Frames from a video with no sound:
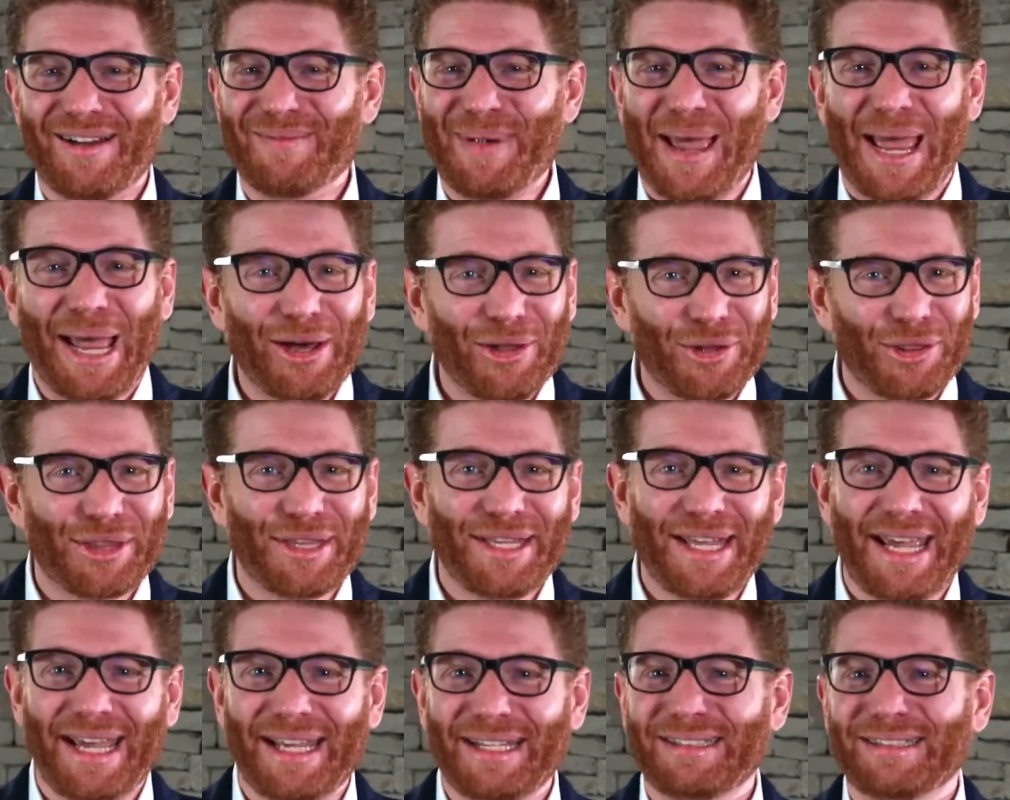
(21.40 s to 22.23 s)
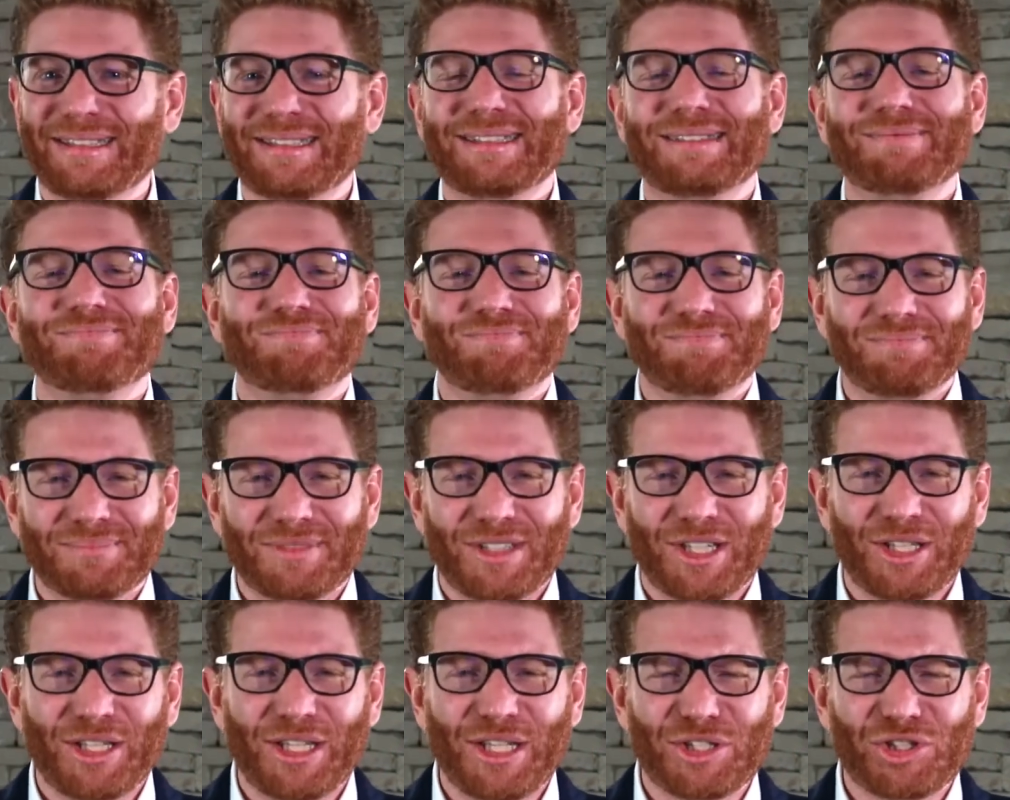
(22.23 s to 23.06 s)
Health Net,
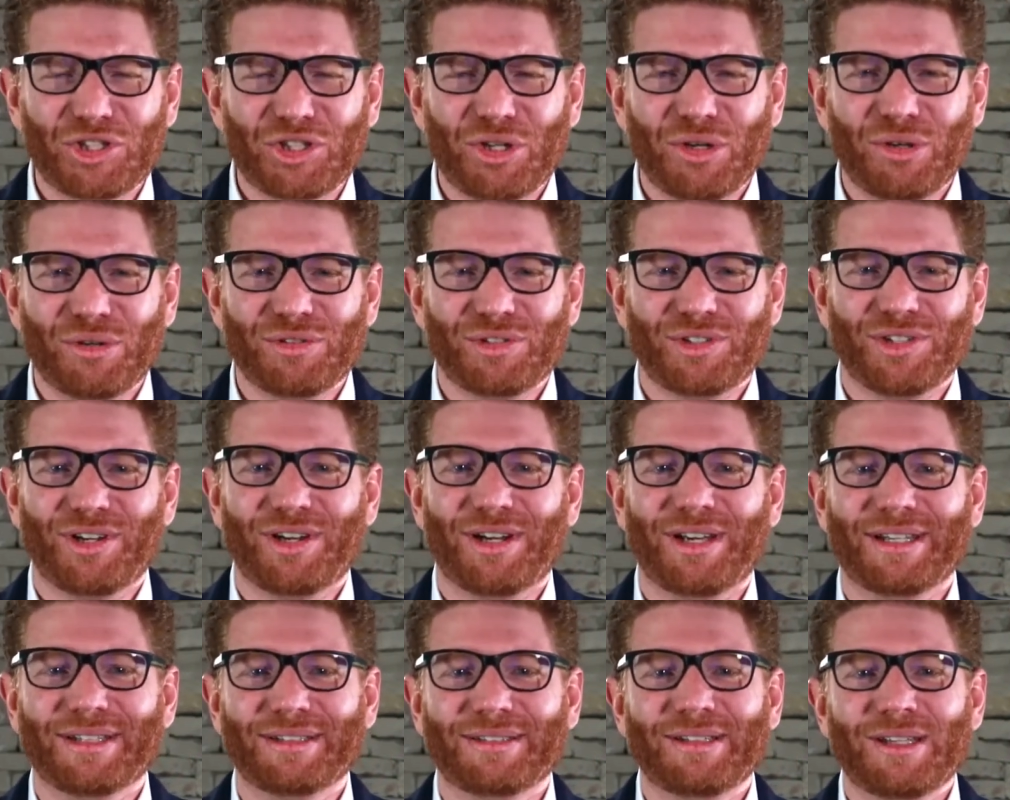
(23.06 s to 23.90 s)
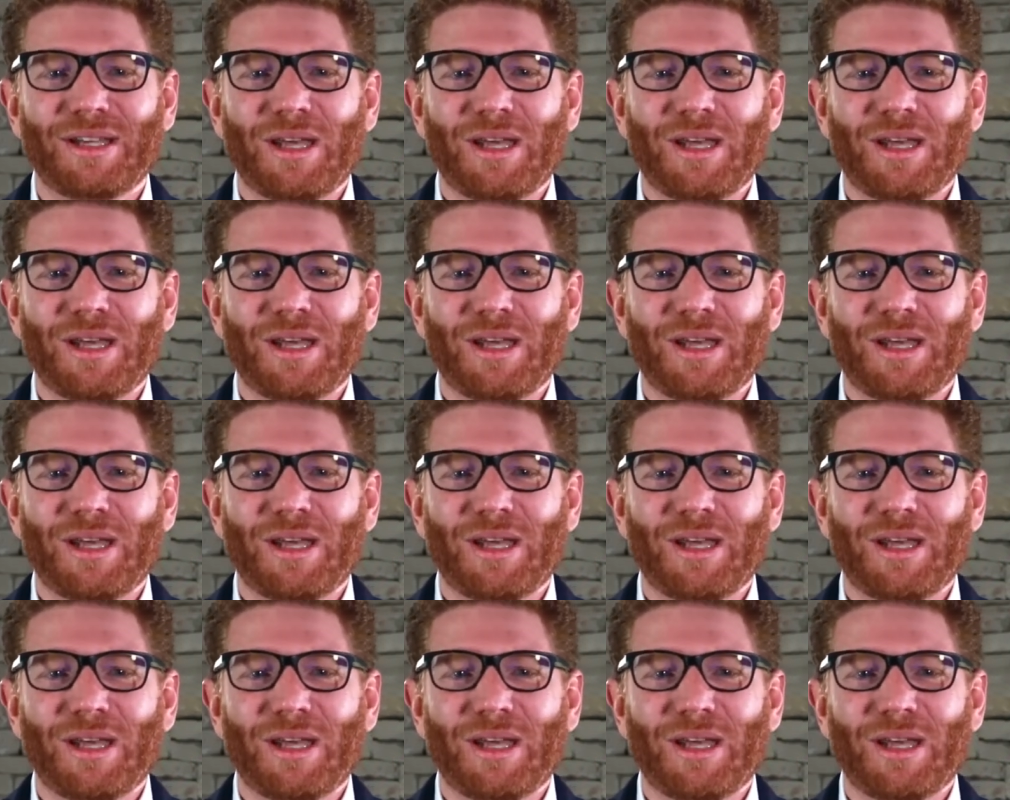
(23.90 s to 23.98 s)
the list goes on.